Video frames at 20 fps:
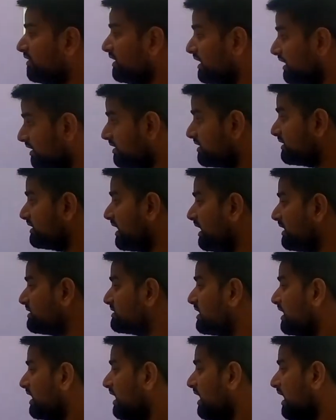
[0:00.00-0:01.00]
we learned
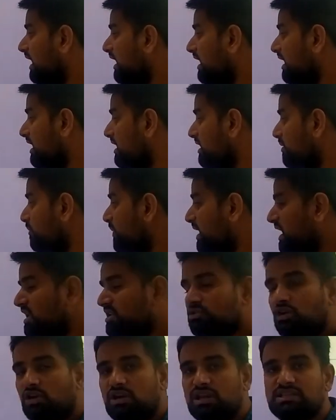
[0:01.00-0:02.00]
that angle
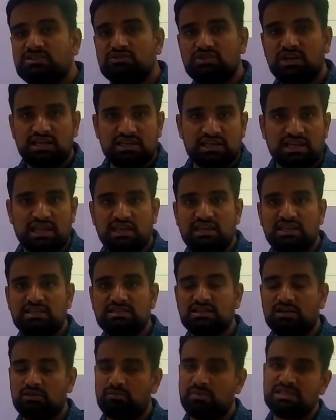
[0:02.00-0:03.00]
made on a straight line
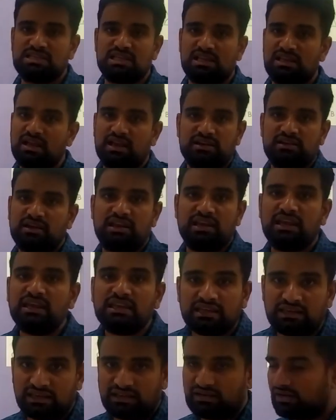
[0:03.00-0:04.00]
is basically
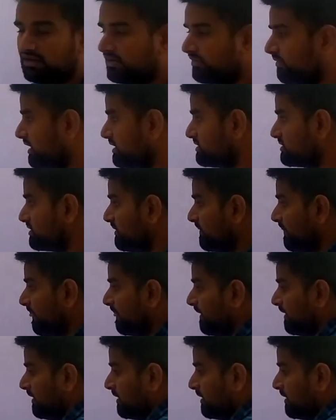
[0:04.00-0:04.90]
180 degree, right?